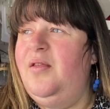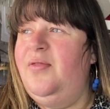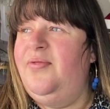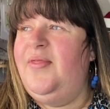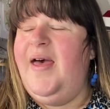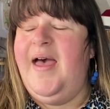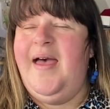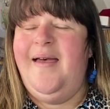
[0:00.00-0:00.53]

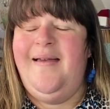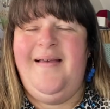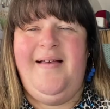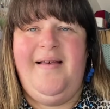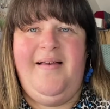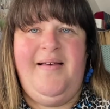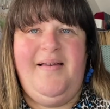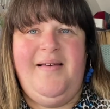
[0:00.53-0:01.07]
that
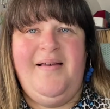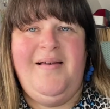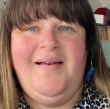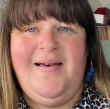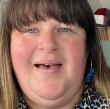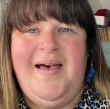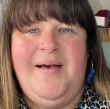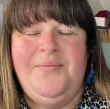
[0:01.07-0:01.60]

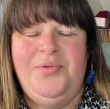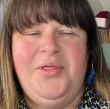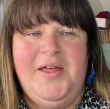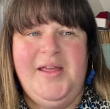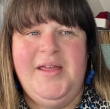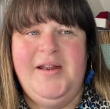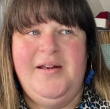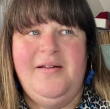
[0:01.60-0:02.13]
I'm
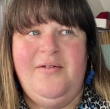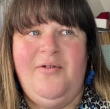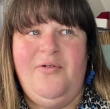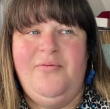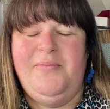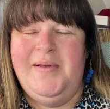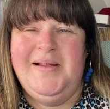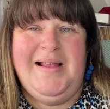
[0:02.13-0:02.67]
thinking
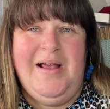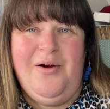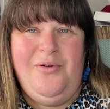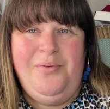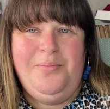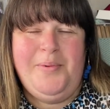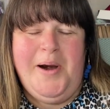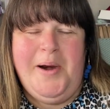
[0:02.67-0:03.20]
of
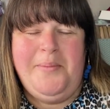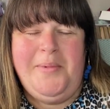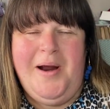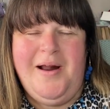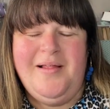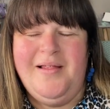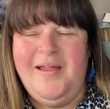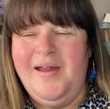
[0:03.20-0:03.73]
myself
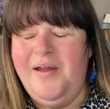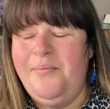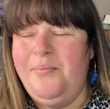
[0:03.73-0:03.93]
primarily,